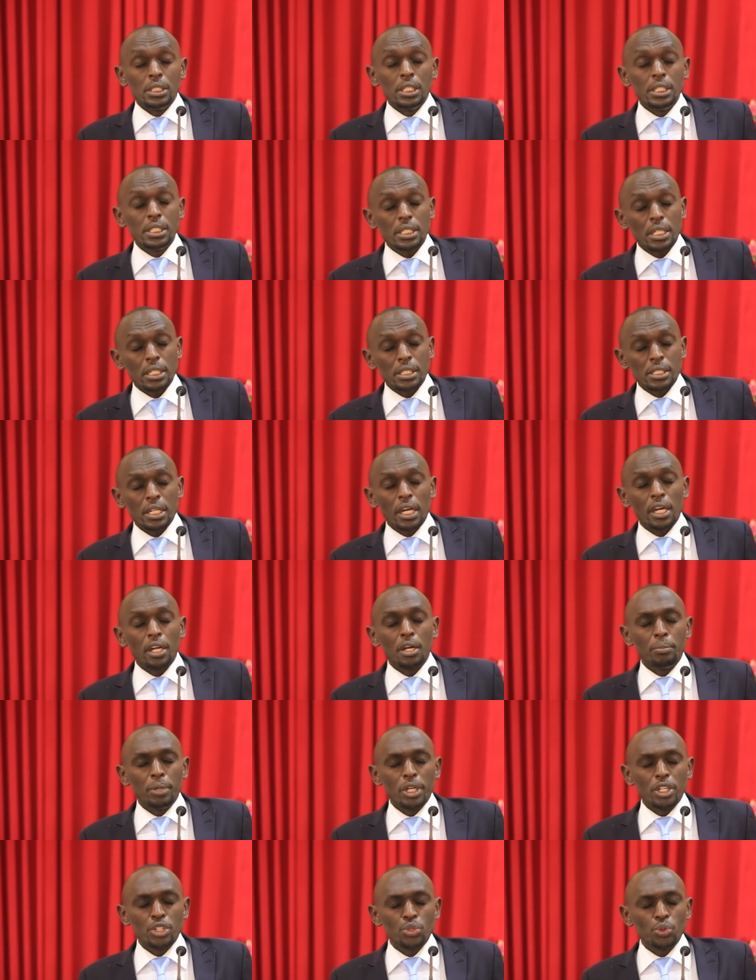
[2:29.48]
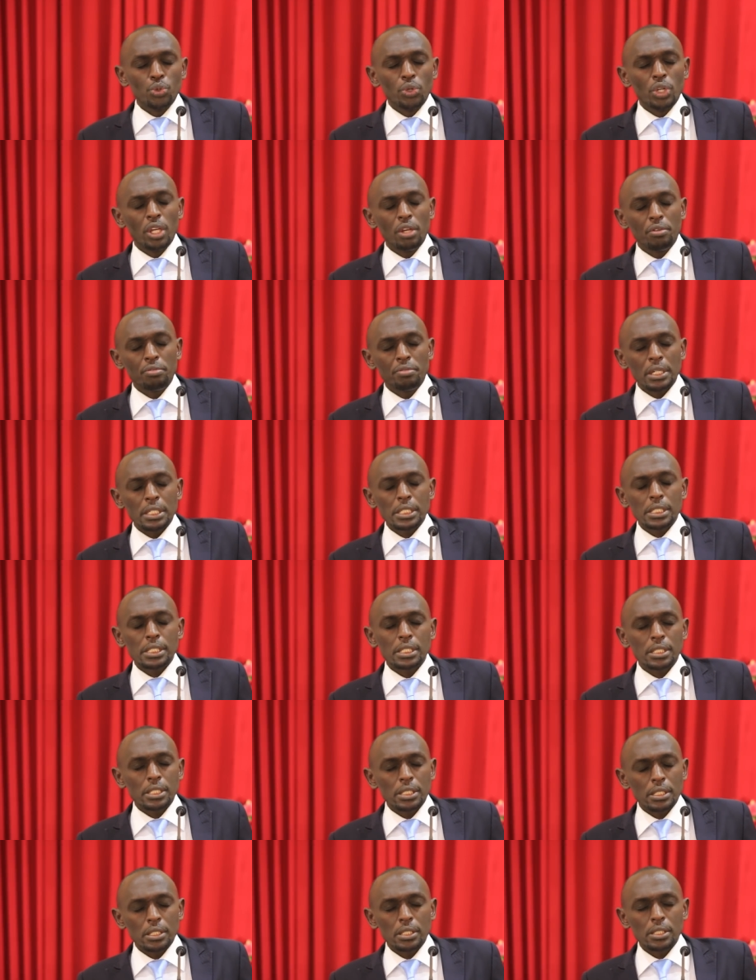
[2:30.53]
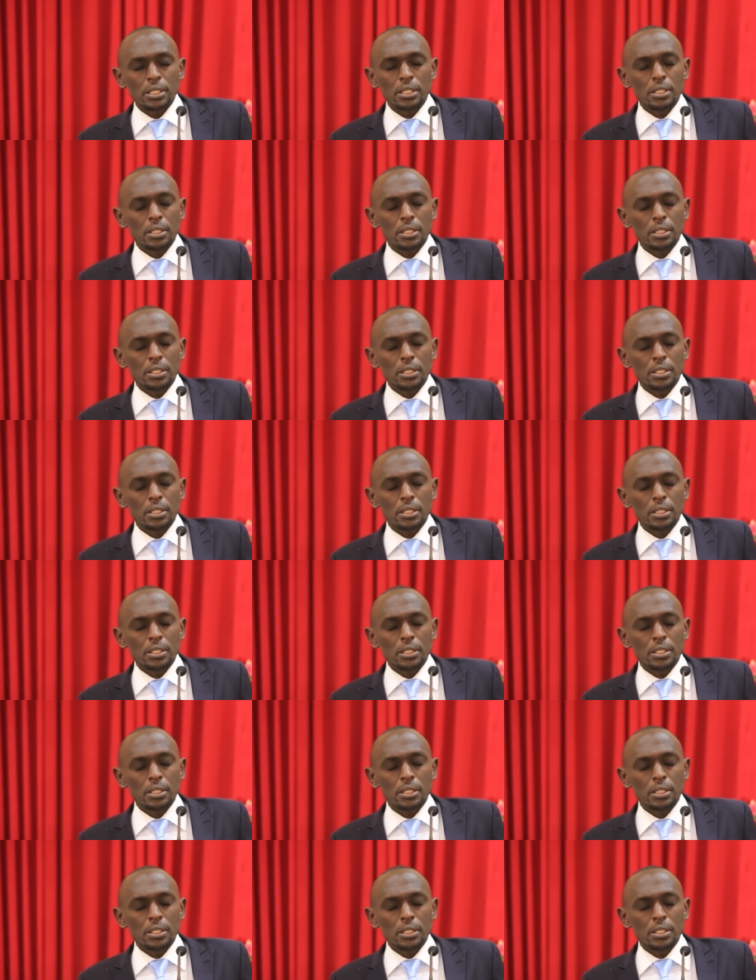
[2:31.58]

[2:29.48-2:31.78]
these assignments you give us